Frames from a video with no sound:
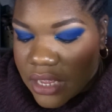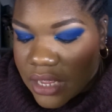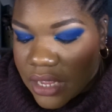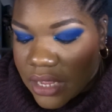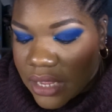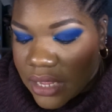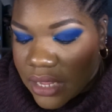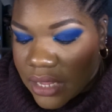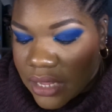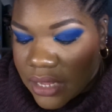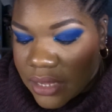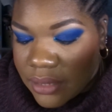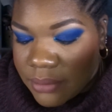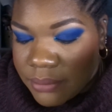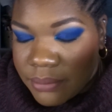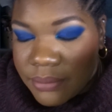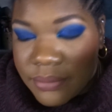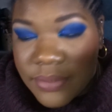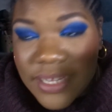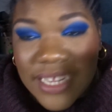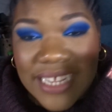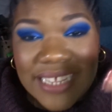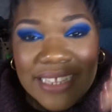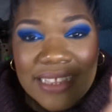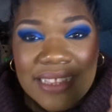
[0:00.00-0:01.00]

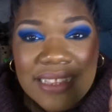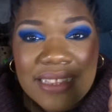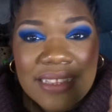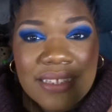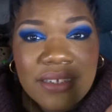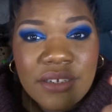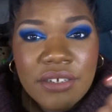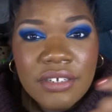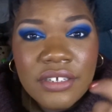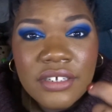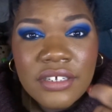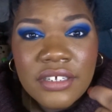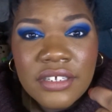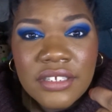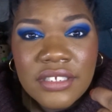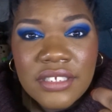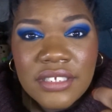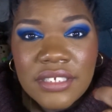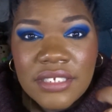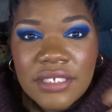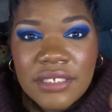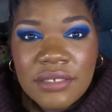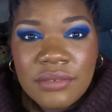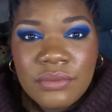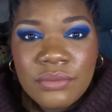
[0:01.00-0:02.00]
I
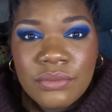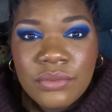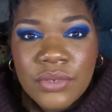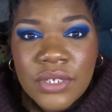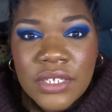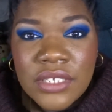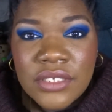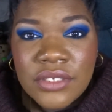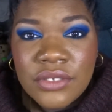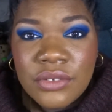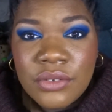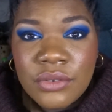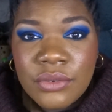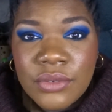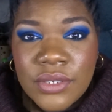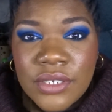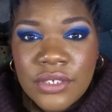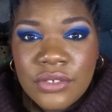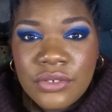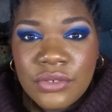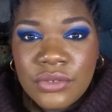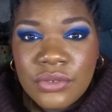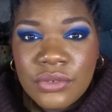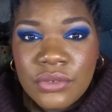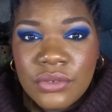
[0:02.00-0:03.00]
thought it was going
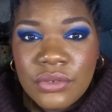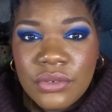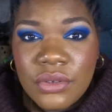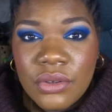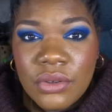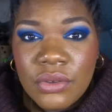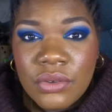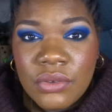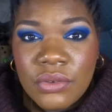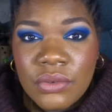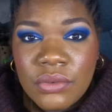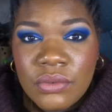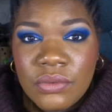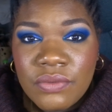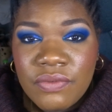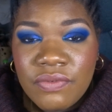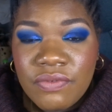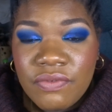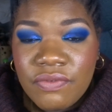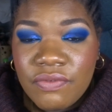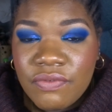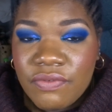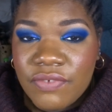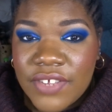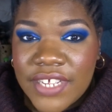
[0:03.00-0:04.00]
to go
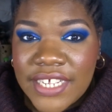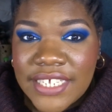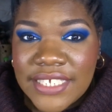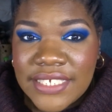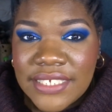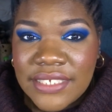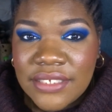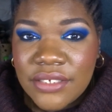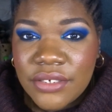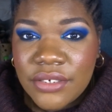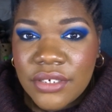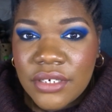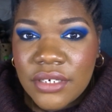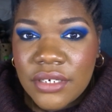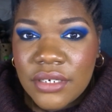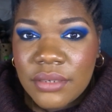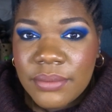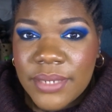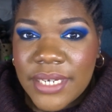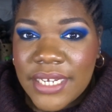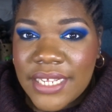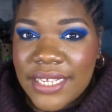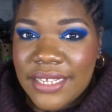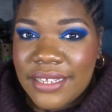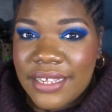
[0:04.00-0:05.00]
faster,
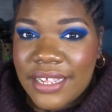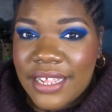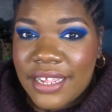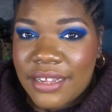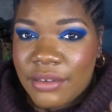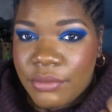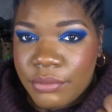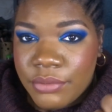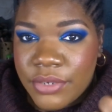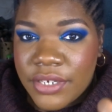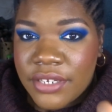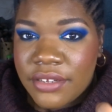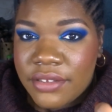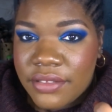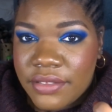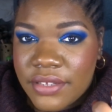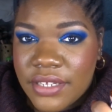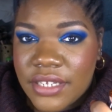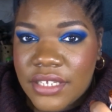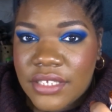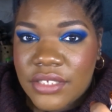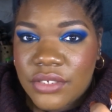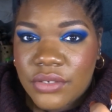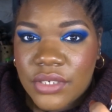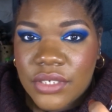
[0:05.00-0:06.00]
but I really
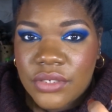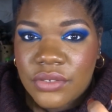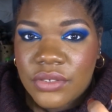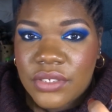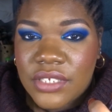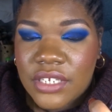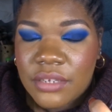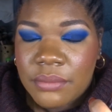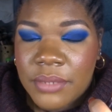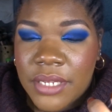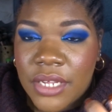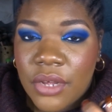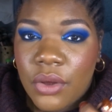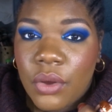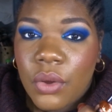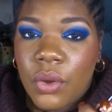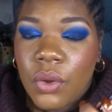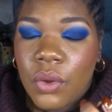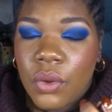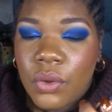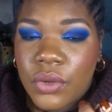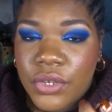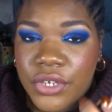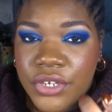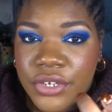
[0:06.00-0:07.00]
think it's going to take me
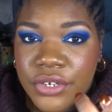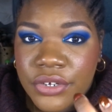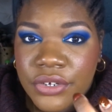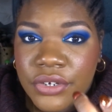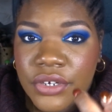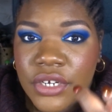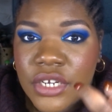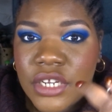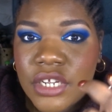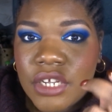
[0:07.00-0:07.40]
all year